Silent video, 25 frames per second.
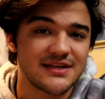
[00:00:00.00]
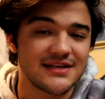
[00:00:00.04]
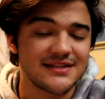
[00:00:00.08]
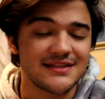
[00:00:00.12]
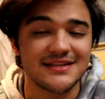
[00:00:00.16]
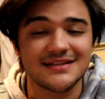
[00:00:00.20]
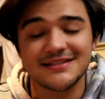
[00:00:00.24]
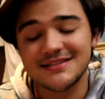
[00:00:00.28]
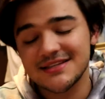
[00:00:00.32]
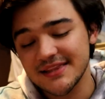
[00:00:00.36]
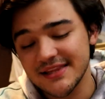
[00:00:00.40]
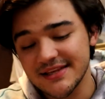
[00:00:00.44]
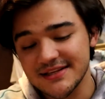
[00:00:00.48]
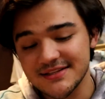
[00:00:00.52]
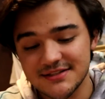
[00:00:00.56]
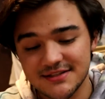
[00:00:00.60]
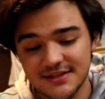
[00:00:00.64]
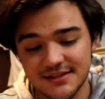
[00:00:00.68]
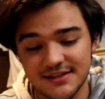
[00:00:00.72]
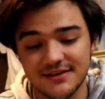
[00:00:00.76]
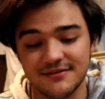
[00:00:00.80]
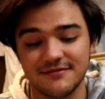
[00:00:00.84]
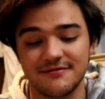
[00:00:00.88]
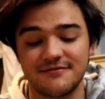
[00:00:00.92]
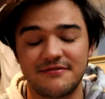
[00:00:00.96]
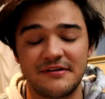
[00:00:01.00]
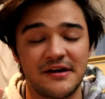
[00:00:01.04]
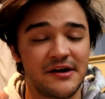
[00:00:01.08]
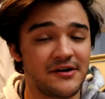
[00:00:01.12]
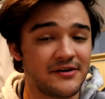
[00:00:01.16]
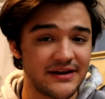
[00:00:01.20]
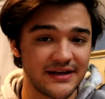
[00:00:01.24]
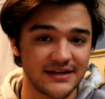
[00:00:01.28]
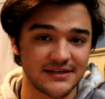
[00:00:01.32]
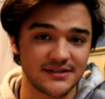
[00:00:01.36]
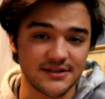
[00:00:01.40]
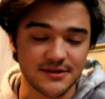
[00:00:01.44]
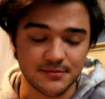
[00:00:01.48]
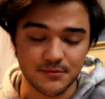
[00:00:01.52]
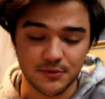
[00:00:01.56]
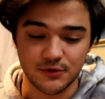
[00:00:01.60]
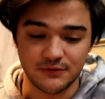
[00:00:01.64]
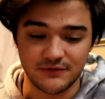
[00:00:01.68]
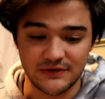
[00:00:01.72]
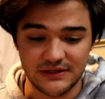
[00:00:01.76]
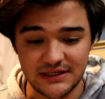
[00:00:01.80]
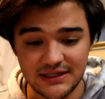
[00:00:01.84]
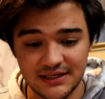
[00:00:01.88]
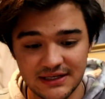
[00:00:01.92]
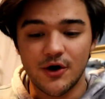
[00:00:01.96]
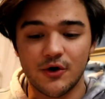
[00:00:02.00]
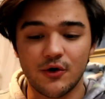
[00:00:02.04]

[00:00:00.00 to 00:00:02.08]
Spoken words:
and this leads to the very end of the movie.